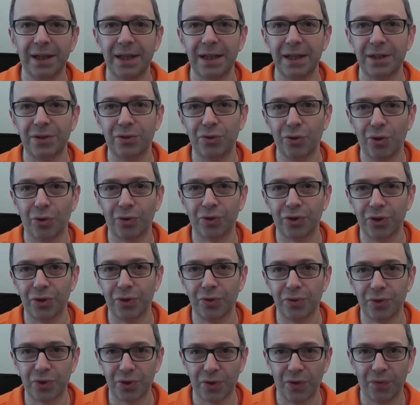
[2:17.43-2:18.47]
is not to
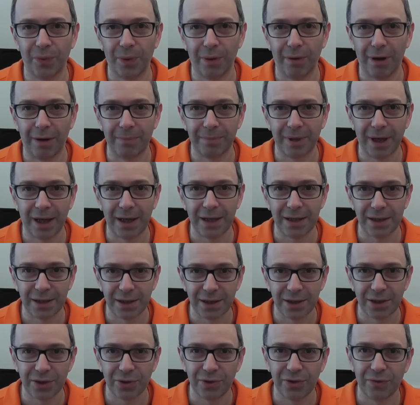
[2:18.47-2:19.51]
do software updates
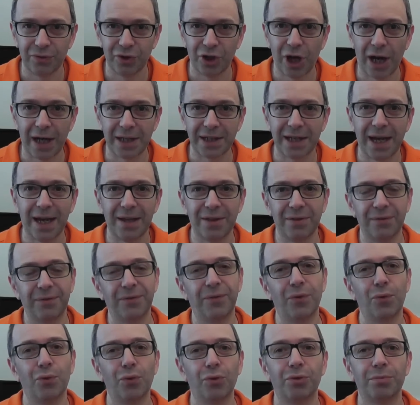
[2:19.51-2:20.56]
until you've checked out the
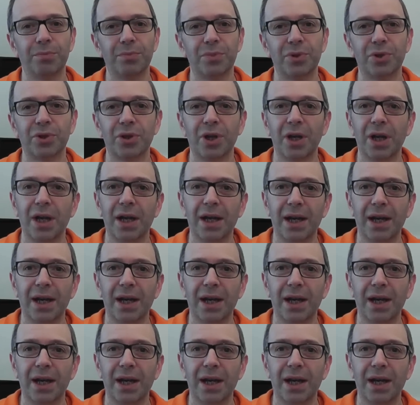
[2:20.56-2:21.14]
forums